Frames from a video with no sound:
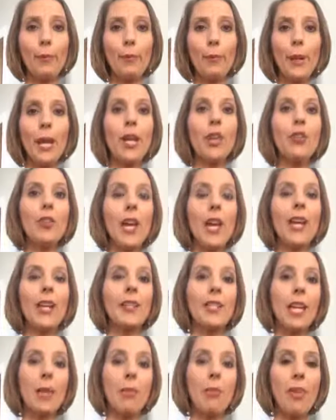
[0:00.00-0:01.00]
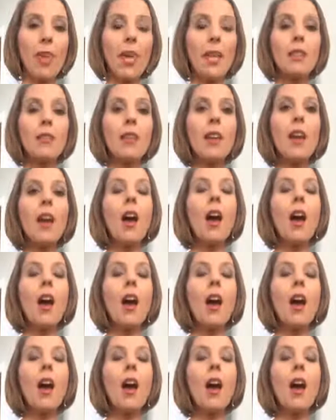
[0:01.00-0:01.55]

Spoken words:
pancreatic type things,